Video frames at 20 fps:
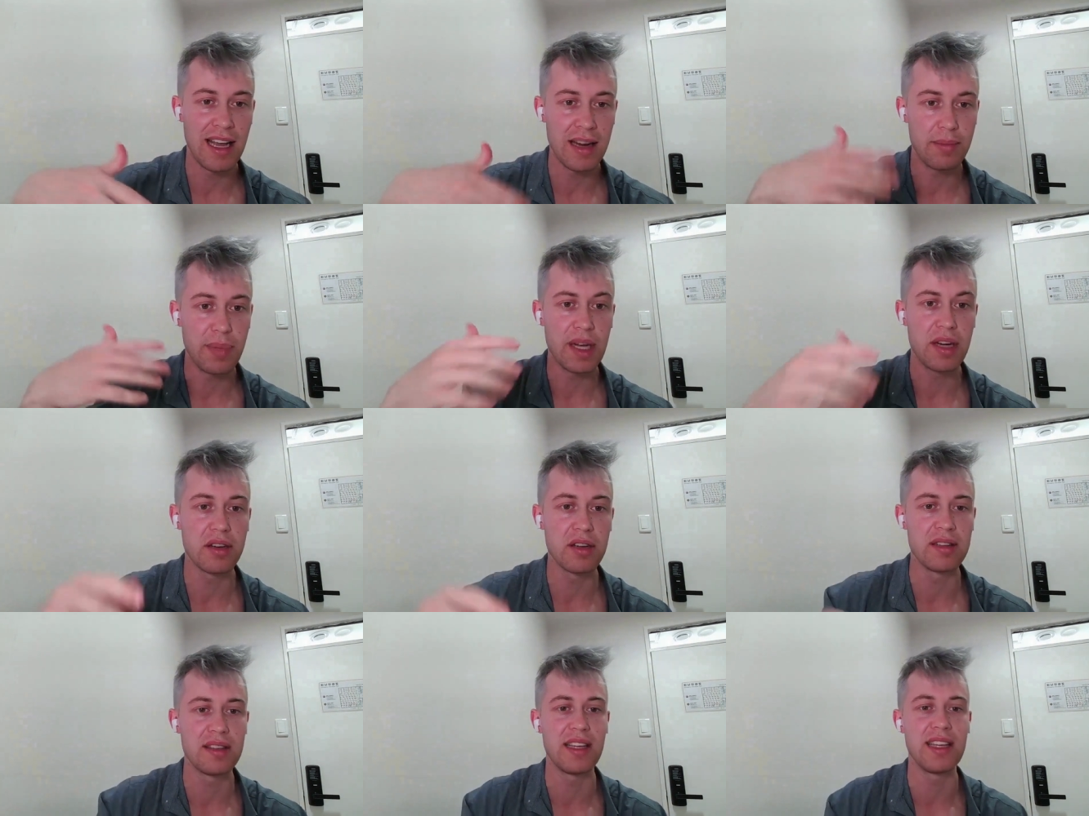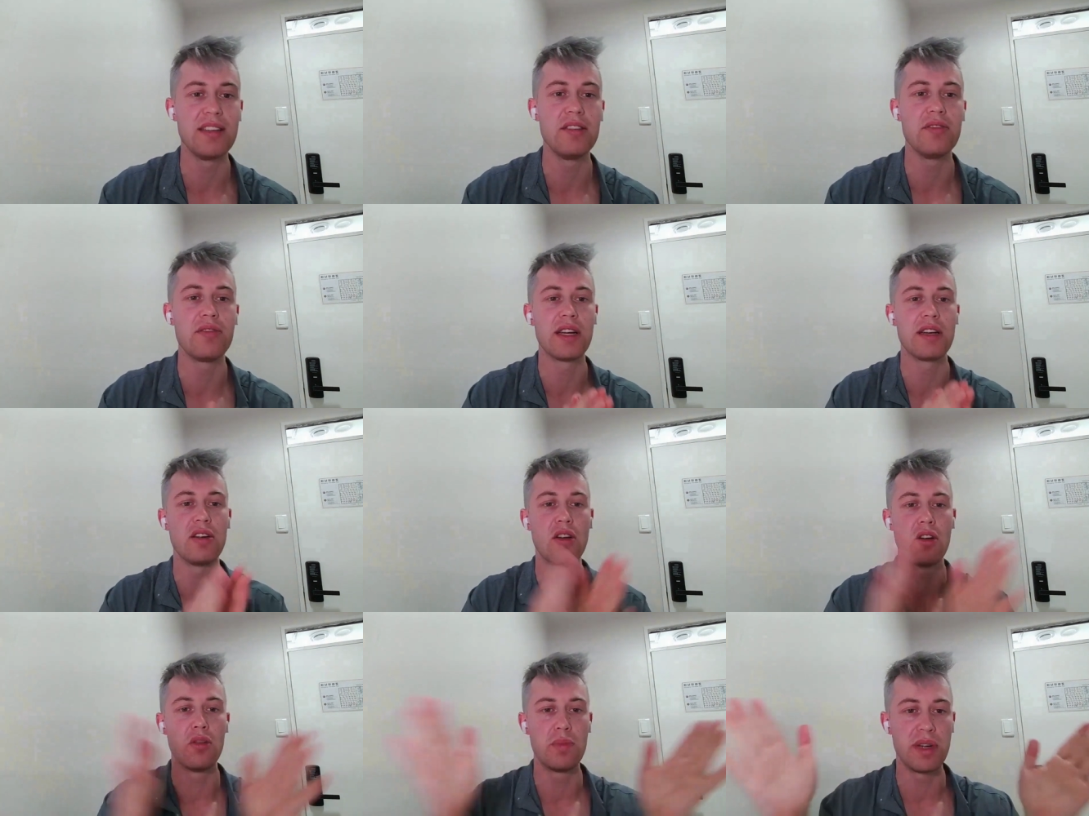better, and then you
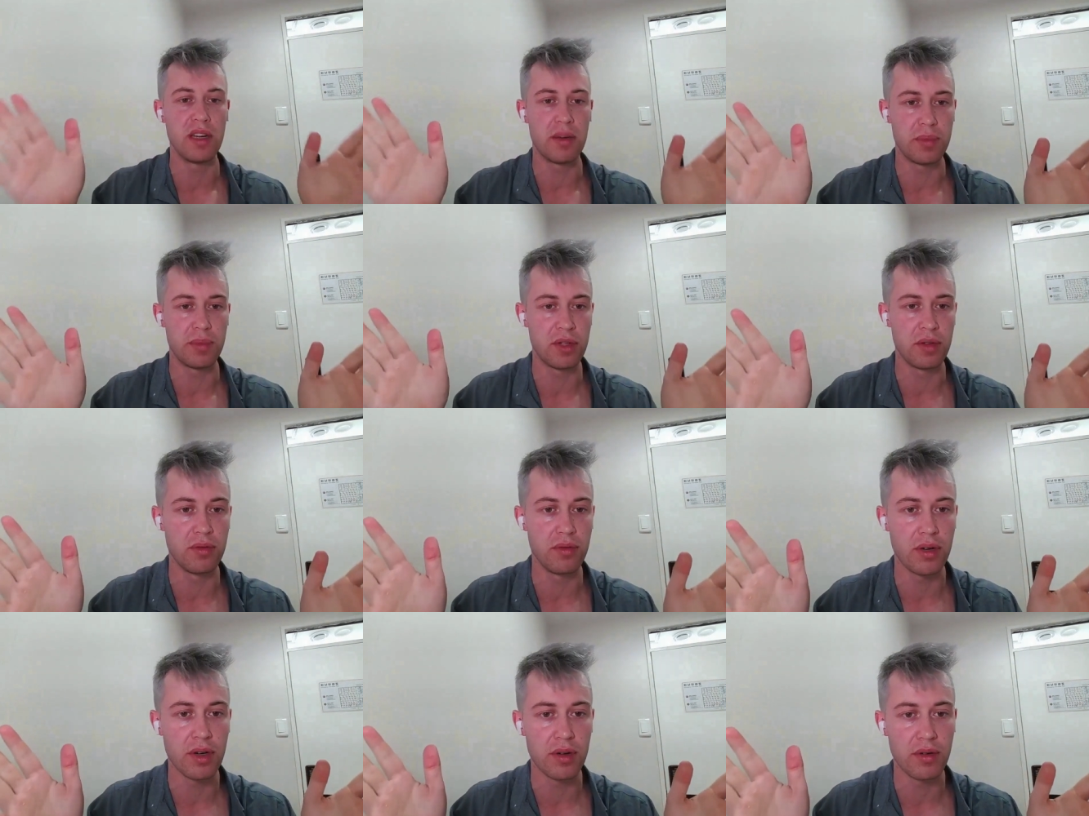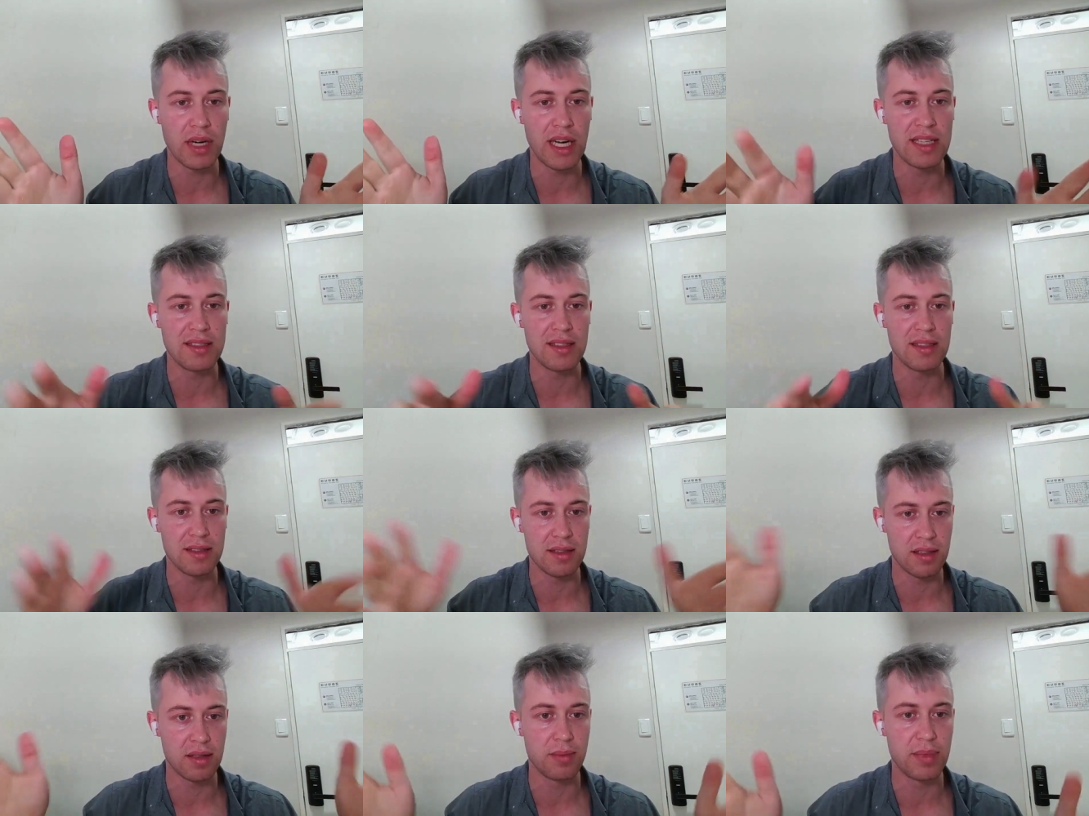can open up to new
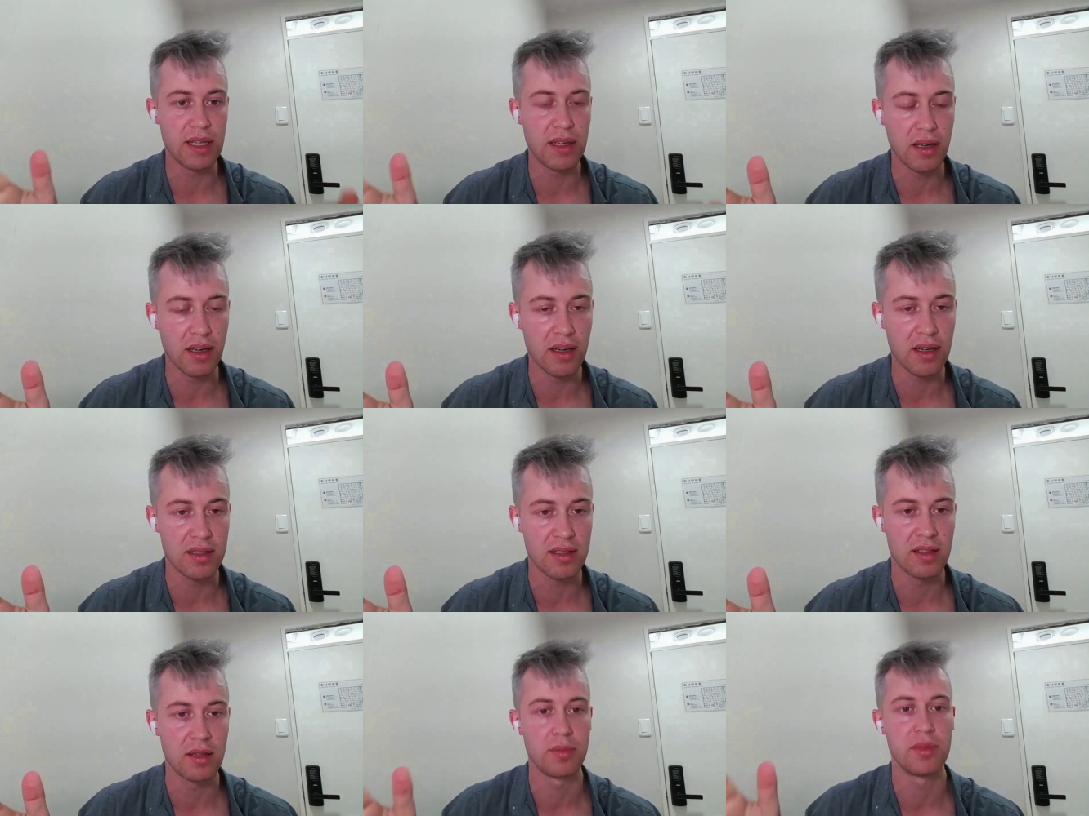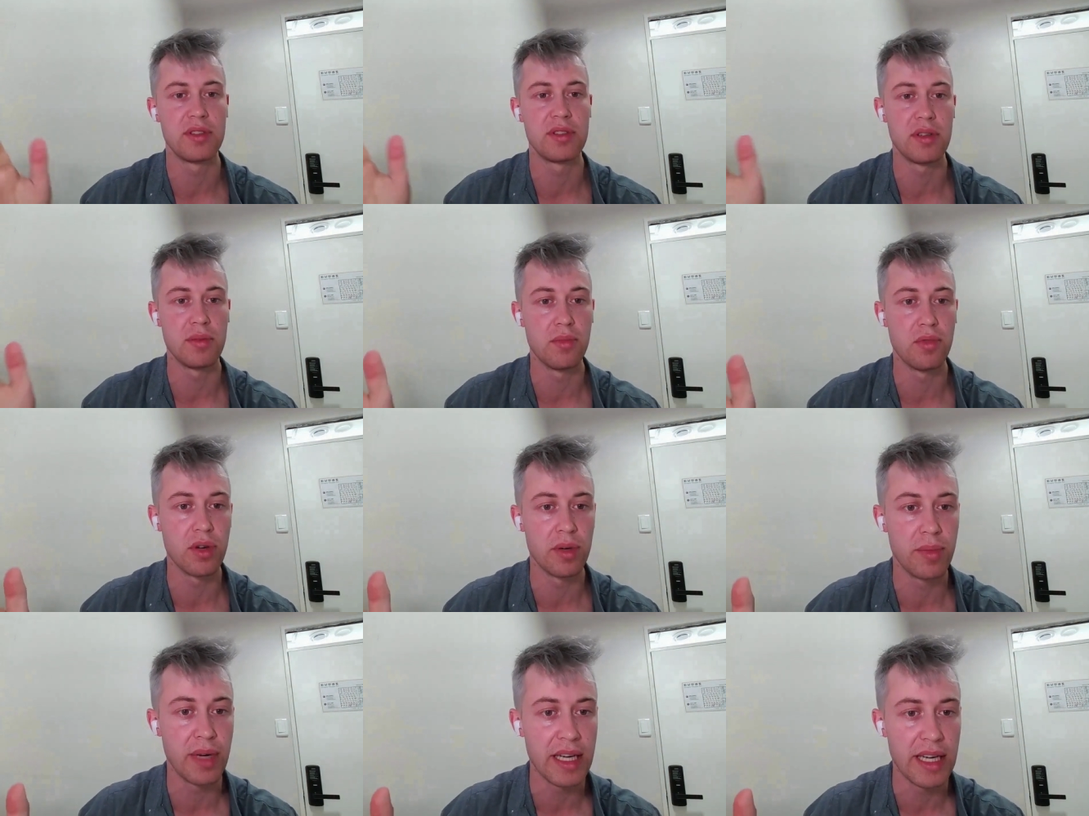horizons, to bigger customers and
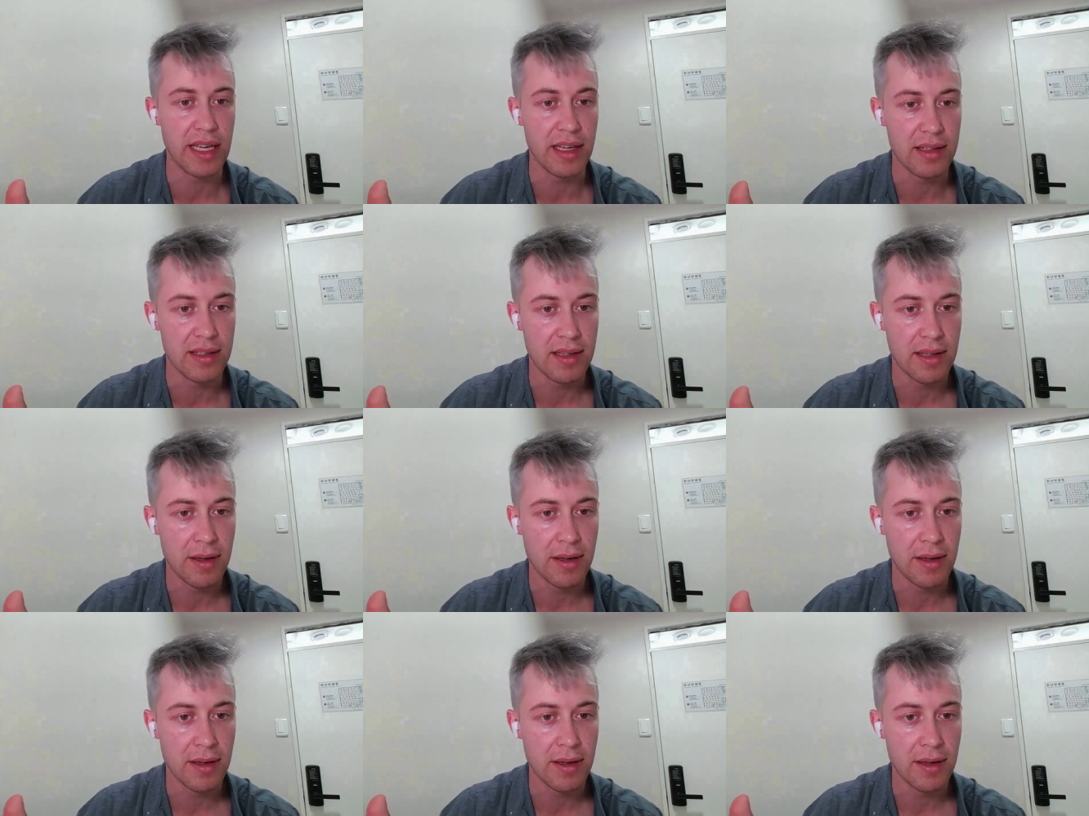more money.